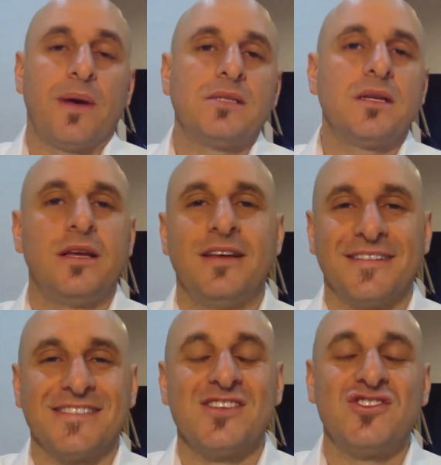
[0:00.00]
Basically,
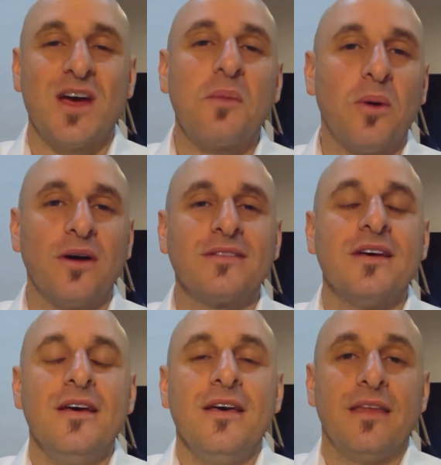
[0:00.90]
it's a chatbot
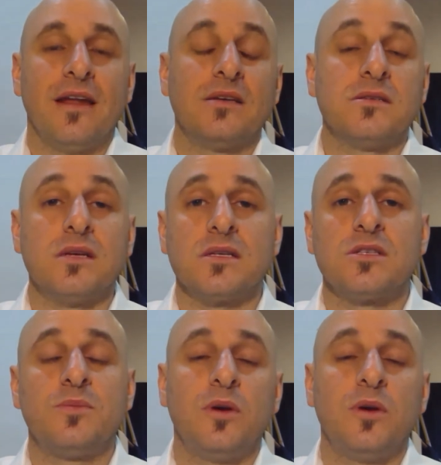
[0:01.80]
that exists